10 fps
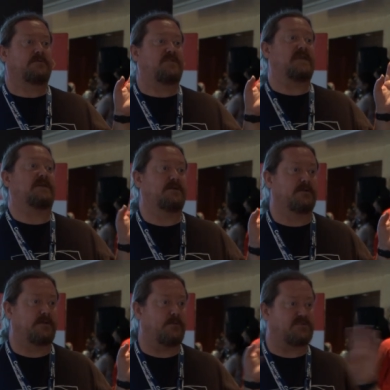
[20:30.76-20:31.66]
think.
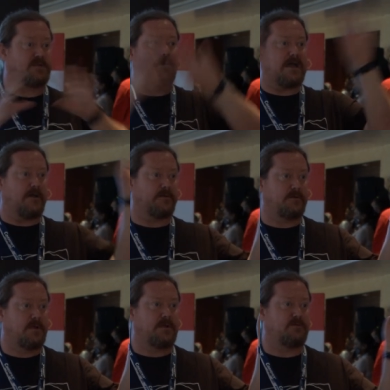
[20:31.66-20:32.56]
It was so loud.
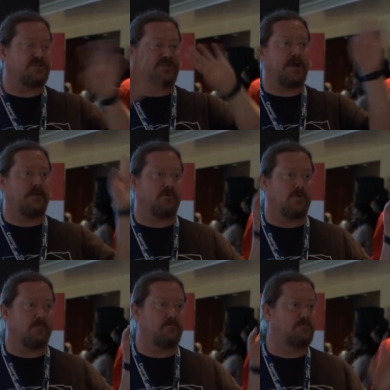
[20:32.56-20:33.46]
It was a giant
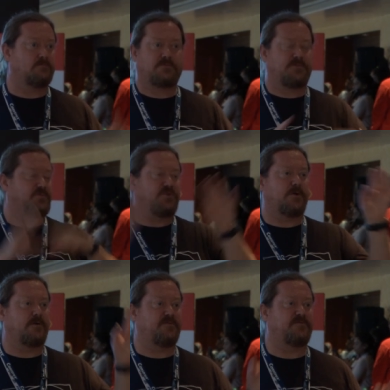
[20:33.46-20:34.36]
room,
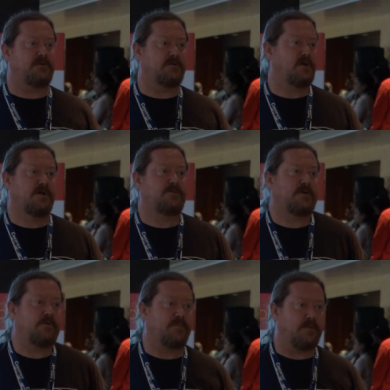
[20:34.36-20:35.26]
250,
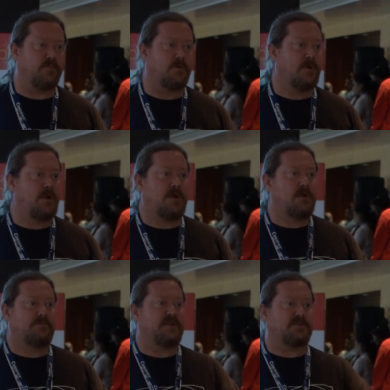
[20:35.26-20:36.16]
300 people. They